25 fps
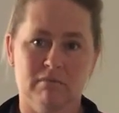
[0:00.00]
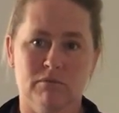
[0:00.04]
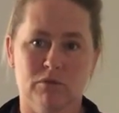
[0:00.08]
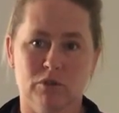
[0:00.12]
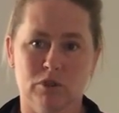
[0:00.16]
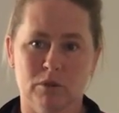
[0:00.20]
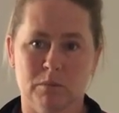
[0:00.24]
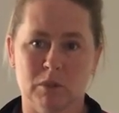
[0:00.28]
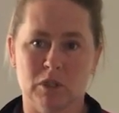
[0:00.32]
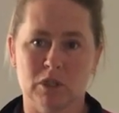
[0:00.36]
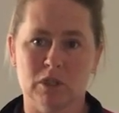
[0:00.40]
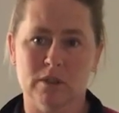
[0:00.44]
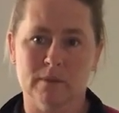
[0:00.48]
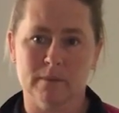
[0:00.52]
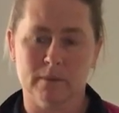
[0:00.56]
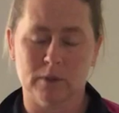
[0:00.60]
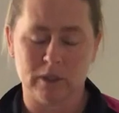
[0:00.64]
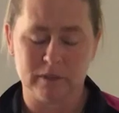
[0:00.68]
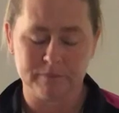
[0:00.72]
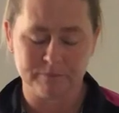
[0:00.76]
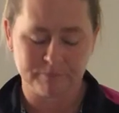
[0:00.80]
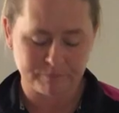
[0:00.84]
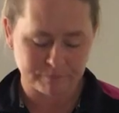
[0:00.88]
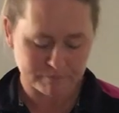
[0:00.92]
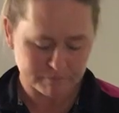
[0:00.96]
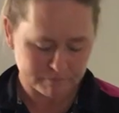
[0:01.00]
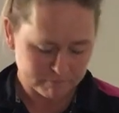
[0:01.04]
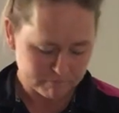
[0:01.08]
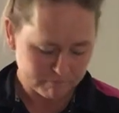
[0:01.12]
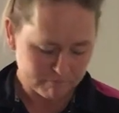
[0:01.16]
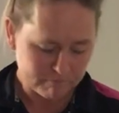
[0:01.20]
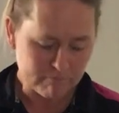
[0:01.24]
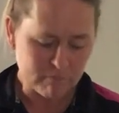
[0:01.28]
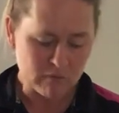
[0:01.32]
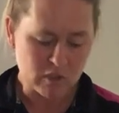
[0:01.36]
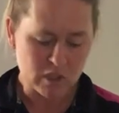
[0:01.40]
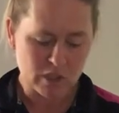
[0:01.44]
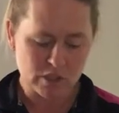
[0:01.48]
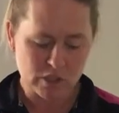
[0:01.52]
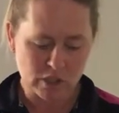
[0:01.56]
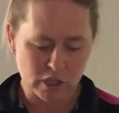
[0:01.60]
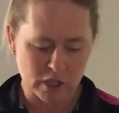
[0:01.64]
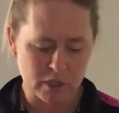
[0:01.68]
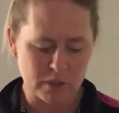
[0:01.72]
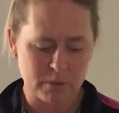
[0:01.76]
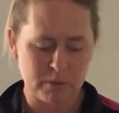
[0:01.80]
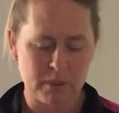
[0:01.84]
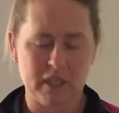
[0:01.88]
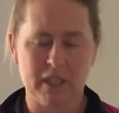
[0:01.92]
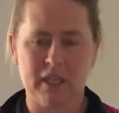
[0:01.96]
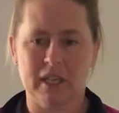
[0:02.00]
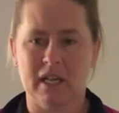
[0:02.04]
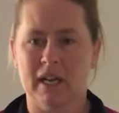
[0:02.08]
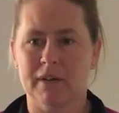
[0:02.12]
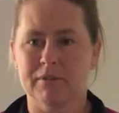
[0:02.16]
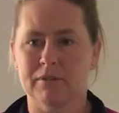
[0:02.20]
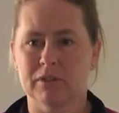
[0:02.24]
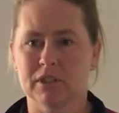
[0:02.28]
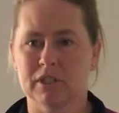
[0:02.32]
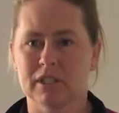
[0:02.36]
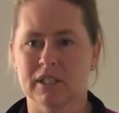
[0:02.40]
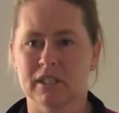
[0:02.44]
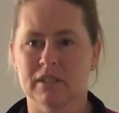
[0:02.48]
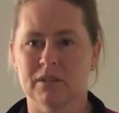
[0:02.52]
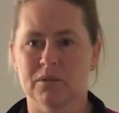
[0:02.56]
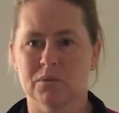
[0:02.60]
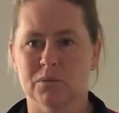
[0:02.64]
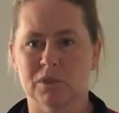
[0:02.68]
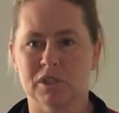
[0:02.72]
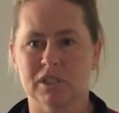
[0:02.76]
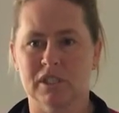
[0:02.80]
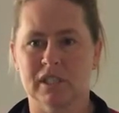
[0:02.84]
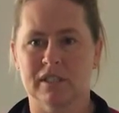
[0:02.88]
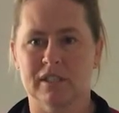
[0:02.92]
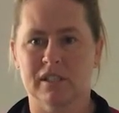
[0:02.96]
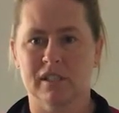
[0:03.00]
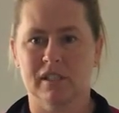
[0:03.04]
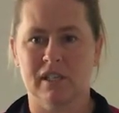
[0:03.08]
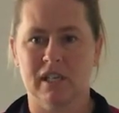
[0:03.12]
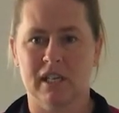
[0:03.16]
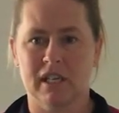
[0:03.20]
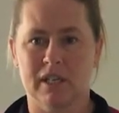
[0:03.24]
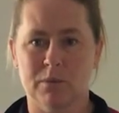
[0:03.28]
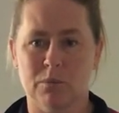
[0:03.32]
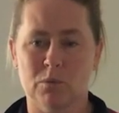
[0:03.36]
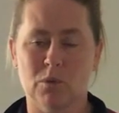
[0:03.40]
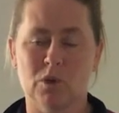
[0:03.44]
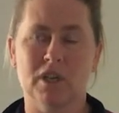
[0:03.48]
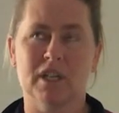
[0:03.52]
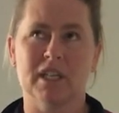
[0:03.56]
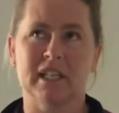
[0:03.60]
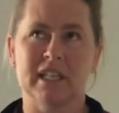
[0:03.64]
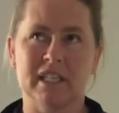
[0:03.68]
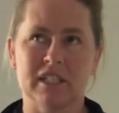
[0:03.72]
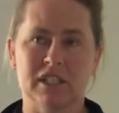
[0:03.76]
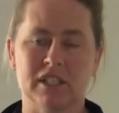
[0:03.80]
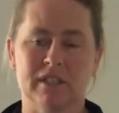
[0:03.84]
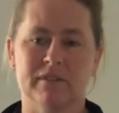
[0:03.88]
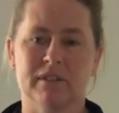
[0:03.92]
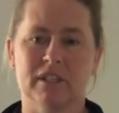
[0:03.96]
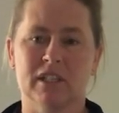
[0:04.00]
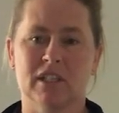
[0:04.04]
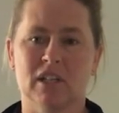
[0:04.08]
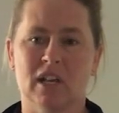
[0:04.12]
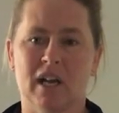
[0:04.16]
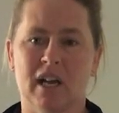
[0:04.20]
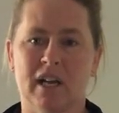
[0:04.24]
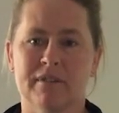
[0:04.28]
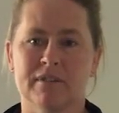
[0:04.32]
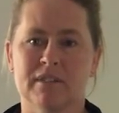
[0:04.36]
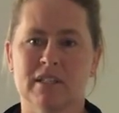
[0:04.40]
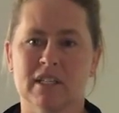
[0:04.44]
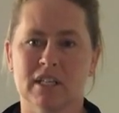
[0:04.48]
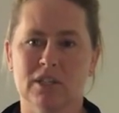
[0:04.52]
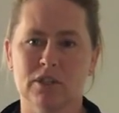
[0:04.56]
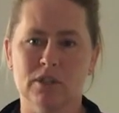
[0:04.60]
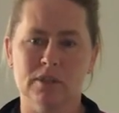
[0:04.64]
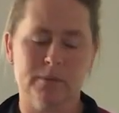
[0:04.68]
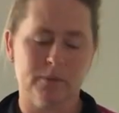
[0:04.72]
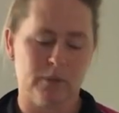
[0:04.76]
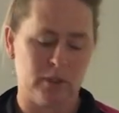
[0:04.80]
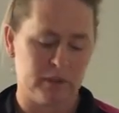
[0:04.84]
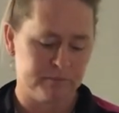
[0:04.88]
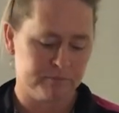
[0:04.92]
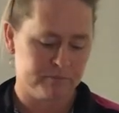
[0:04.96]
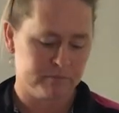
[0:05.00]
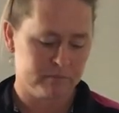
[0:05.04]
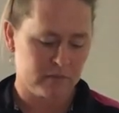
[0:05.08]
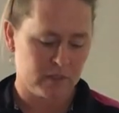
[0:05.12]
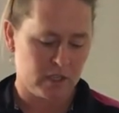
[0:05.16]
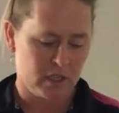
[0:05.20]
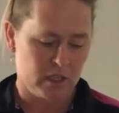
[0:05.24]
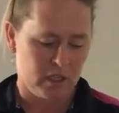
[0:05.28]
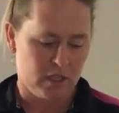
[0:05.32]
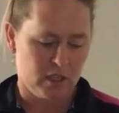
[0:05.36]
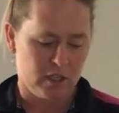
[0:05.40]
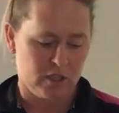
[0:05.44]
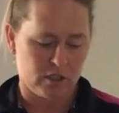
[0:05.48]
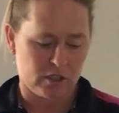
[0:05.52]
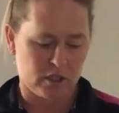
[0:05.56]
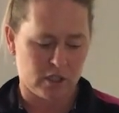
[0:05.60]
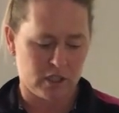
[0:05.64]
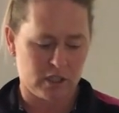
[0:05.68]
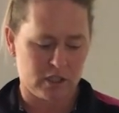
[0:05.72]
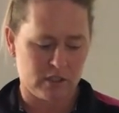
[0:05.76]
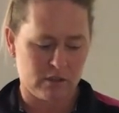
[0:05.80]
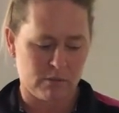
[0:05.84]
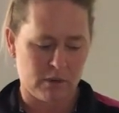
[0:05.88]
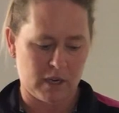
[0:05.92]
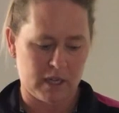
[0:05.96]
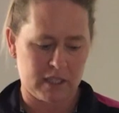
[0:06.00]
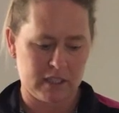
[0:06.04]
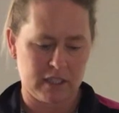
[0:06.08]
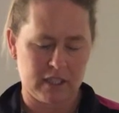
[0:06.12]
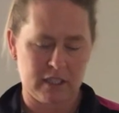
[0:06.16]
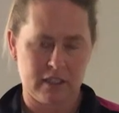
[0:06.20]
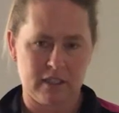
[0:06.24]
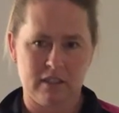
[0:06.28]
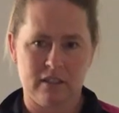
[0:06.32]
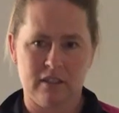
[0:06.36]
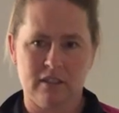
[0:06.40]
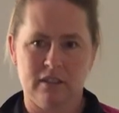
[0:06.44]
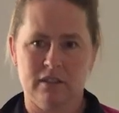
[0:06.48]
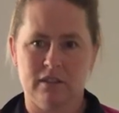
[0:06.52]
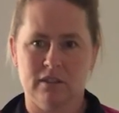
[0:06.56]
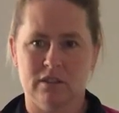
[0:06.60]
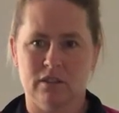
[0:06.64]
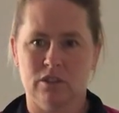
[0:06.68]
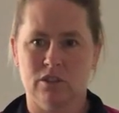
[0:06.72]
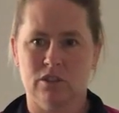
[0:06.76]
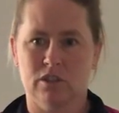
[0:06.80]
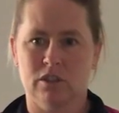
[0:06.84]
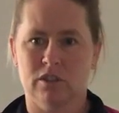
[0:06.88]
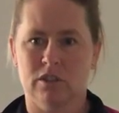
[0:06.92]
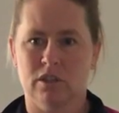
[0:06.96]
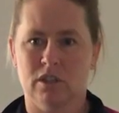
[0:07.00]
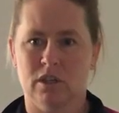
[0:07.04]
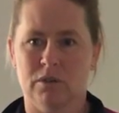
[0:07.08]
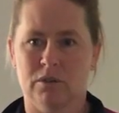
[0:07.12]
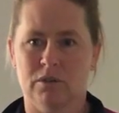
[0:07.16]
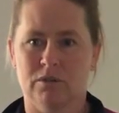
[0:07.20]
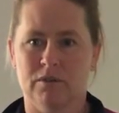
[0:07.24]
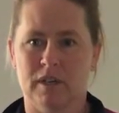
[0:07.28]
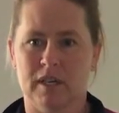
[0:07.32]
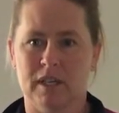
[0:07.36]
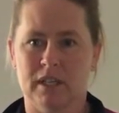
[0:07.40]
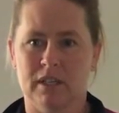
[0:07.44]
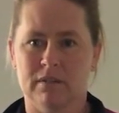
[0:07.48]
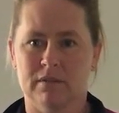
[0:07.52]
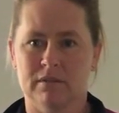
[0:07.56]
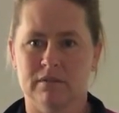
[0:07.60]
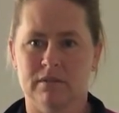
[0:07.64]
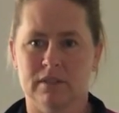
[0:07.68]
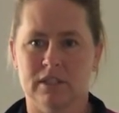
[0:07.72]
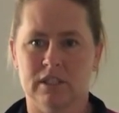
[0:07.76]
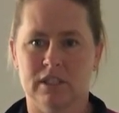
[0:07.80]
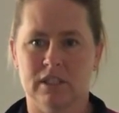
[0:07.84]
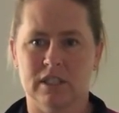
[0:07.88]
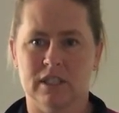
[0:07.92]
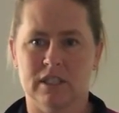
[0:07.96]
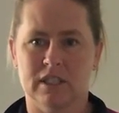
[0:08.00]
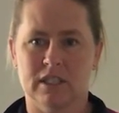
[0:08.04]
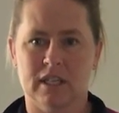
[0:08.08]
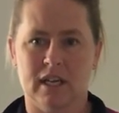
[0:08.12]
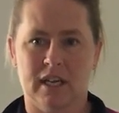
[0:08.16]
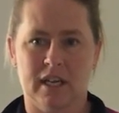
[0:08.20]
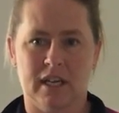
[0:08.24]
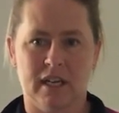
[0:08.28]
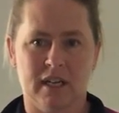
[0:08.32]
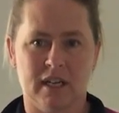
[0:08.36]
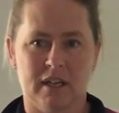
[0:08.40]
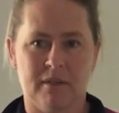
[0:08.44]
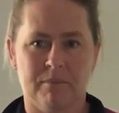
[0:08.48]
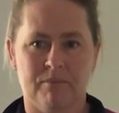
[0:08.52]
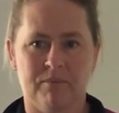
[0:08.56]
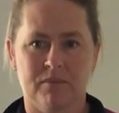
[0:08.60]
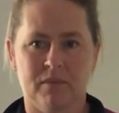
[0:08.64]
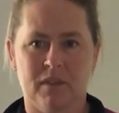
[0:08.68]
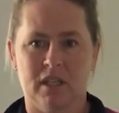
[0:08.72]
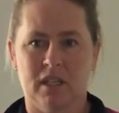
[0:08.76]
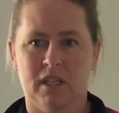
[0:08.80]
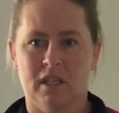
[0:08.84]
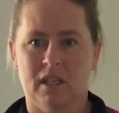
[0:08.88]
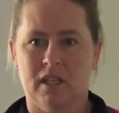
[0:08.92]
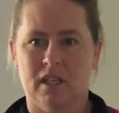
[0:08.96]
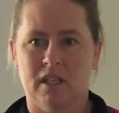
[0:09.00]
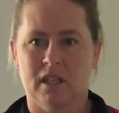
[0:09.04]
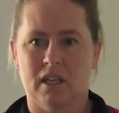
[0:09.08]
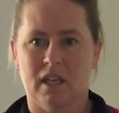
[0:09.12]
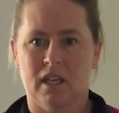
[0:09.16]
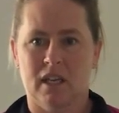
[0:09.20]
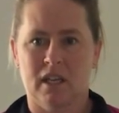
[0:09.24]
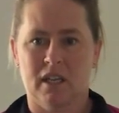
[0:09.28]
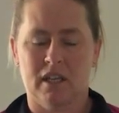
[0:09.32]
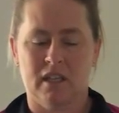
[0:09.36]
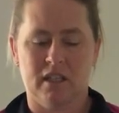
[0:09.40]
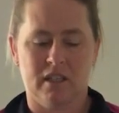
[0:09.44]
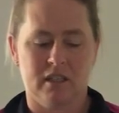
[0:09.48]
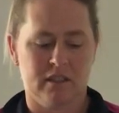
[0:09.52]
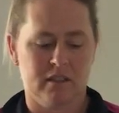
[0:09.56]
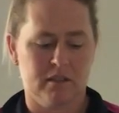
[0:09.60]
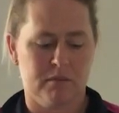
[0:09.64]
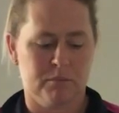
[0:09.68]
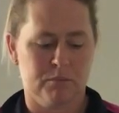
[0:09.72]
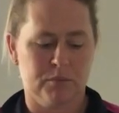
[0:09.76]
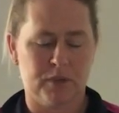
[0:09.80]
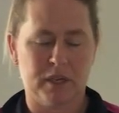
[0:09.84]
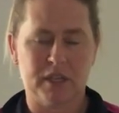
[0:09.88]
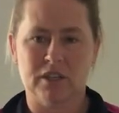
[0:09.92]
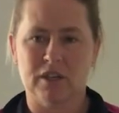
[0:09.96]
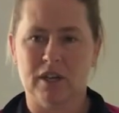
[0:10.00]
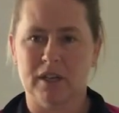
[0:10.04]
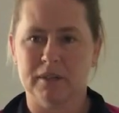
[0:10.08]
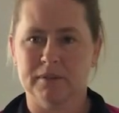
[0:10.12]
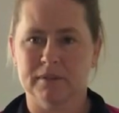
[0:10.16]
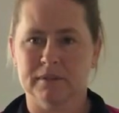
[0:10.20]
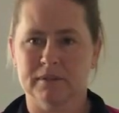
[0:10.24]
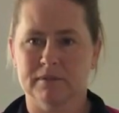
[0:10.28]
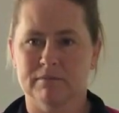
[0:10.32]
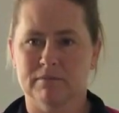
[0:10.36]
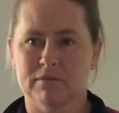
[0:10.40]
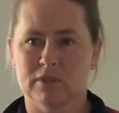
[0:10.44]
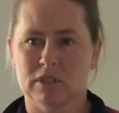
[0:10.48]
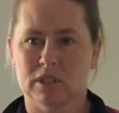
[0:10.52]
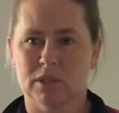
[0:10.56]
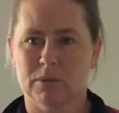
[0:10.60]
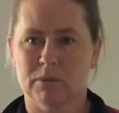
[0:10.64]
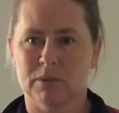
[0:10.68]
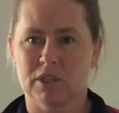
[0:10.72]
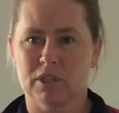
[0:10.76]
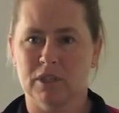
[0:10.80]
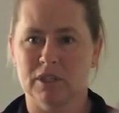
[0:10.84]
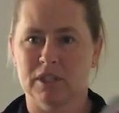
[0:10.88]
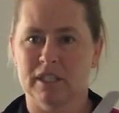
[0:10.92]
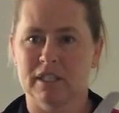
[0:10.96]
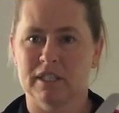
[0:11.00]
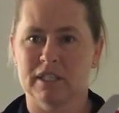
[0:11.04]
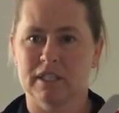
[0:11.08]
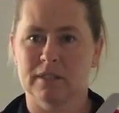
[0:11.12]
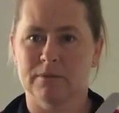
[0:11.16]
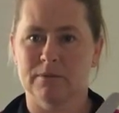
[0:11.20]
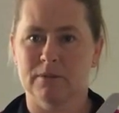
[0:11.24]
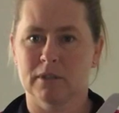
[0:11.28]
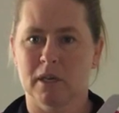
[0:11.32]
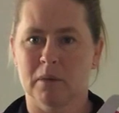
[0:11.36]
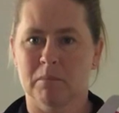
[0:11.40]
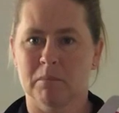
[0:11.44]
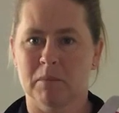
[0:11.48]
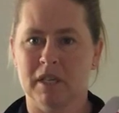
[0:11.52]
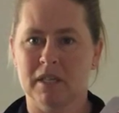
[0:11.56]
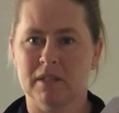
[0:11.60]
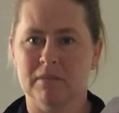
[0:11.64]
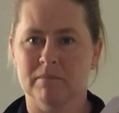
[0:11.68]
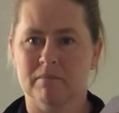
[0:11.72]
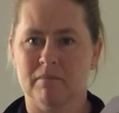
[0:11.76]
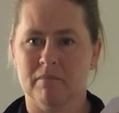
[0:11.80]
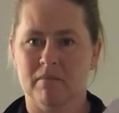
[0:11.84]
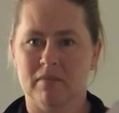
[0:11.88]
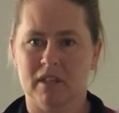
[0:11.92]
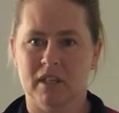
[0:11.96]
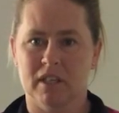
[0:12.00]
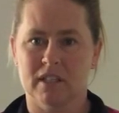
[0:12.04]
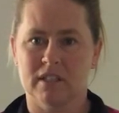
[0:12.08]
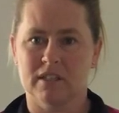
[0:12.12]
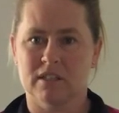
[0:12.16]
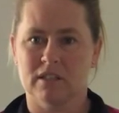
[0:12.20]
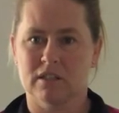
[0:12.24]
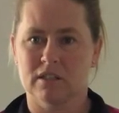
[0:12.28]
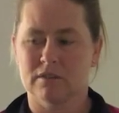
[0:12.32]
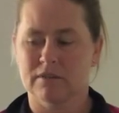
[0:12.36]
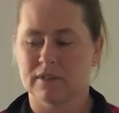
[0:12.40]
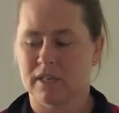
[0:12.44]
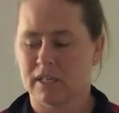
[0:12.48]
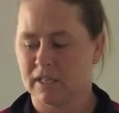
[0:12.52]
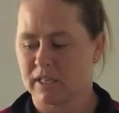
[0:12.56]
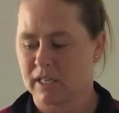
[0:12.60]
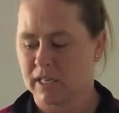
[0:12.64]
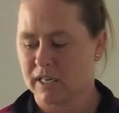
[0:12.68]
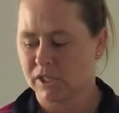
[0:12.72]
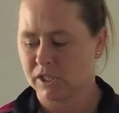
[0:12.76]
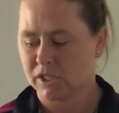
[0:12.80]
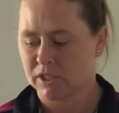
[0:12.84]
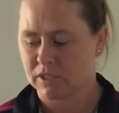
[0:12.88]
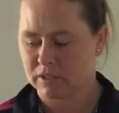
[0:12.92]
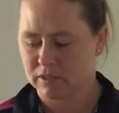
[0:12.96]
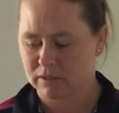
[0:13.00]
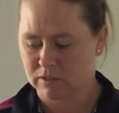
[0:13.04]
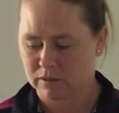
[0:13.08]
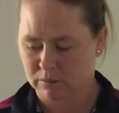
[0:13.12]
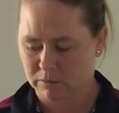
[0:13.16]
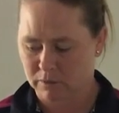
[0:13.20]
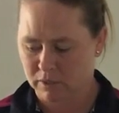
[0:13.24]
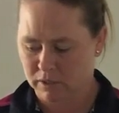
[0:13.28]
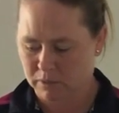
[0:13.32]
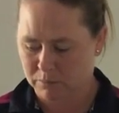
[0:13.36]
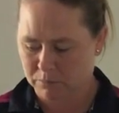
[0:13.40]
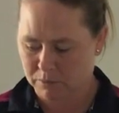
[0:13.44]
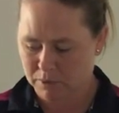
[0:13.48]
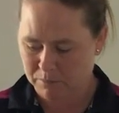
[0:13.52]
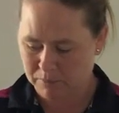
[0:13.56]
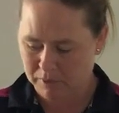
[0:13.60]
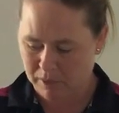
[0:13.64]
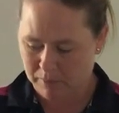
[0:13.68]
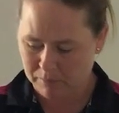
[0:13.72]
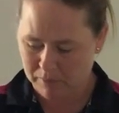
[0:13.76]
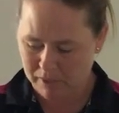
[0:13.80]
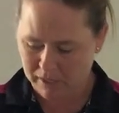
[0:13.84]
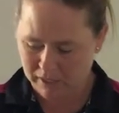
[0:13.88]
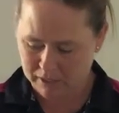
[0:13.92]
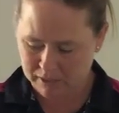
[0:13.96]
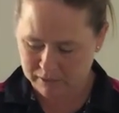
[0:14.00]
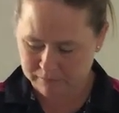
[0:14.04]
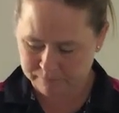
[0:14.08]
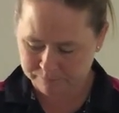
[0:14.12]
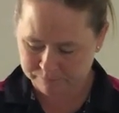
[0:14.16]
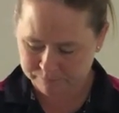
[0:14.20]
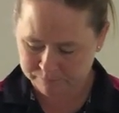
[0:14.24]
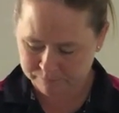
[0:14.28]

should be used for. So we're going to have a look at what each of the knives are used for. So there's one that you should know already, which is a bread knife. So we don't need this for our meat. It's serrated edges, so we're going to pop that back.